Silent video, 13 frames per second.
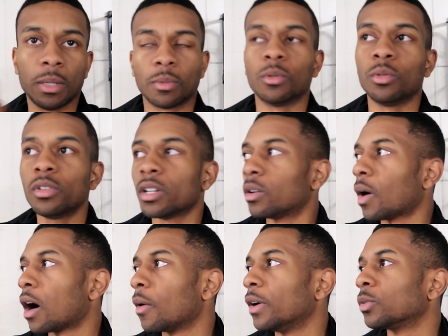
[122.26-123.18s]
People, you know,
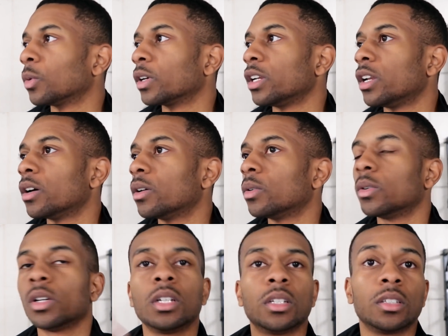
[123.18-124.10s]
always want to
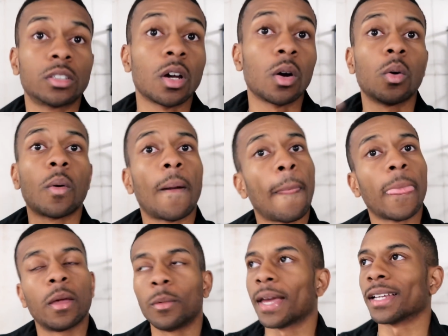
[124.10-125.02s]
know. So
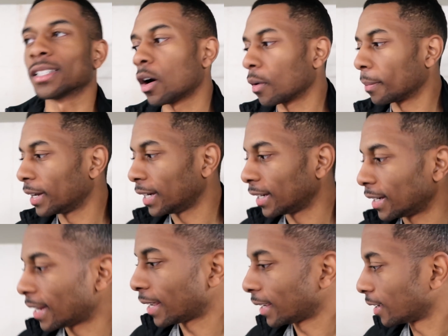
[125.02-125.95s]
we gotta talk money
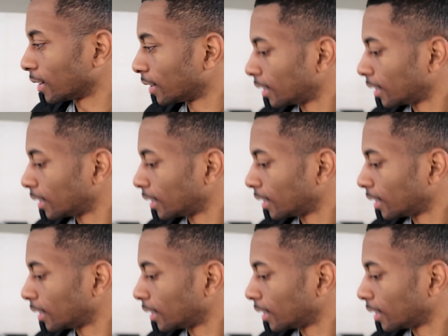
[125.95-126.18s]
today.